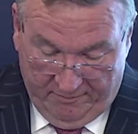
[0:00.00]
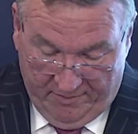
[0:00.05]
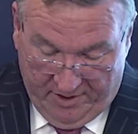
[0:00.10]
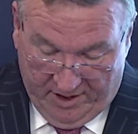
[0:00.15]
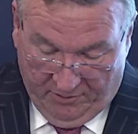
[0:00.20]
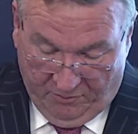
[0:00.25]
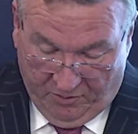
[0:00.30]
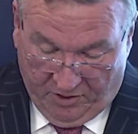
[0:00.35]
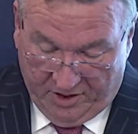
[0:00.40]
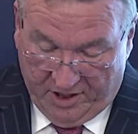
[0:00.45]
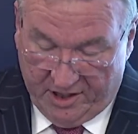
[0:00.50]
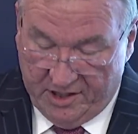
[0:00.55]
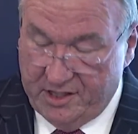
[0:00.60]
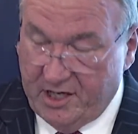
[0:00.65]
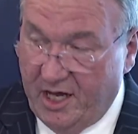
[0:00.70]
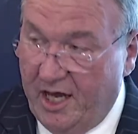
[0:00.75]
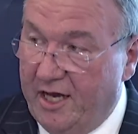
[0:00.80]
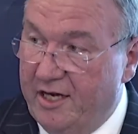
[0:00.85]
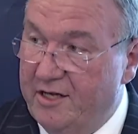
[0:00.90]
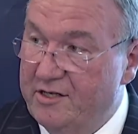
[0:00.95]
It will
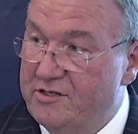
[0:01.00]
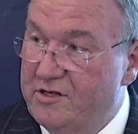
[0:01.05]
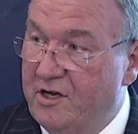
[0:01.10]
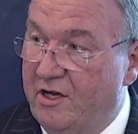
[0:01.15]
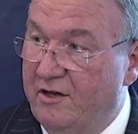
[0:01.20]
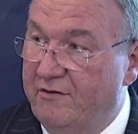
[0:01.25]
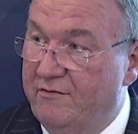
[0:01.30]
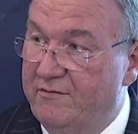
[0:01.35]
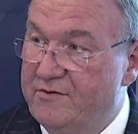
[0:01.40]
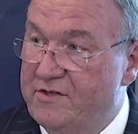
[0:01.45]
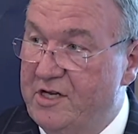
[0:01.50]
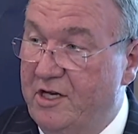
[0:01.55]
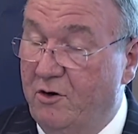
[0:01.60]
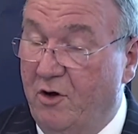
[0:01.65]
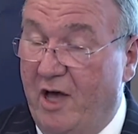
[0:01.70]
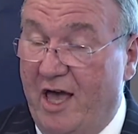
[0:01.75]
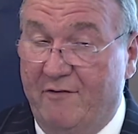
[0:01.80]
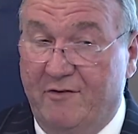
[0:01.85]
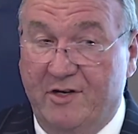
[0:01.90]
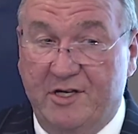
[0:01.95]
contain, as I've said or
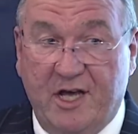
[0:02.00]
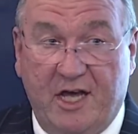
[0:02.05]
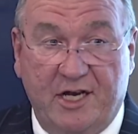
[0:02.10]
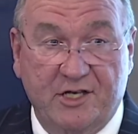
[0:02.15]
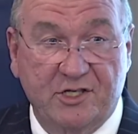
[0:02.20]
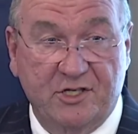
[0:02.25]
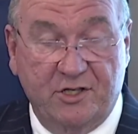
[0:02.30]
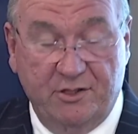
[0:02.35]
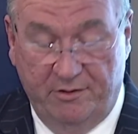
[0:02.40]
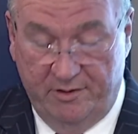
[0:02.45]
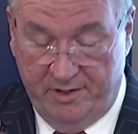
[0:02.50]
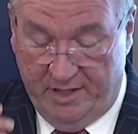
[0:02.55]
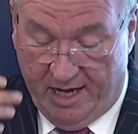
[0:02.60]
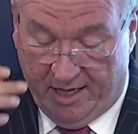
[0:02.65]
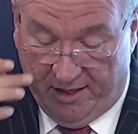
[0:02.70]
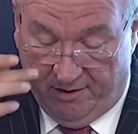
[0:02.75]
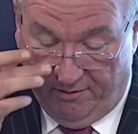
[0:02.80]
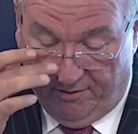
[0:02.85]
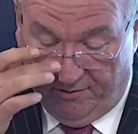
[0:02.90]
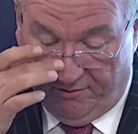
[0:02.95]
have attached to it, an
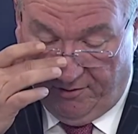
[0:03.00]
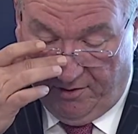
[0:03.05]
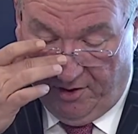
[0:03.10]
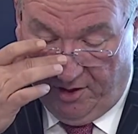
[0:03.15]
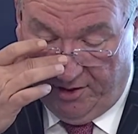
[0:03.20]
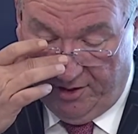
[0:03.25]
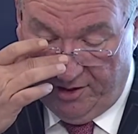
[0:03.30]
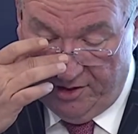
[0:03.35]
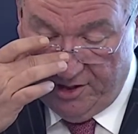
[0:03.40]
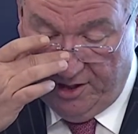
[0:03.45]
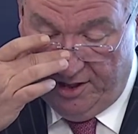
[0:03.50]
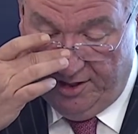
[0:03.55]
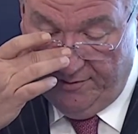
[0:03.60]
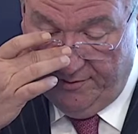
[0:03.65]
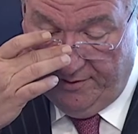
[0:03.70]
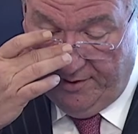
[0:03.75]
accurate chronology.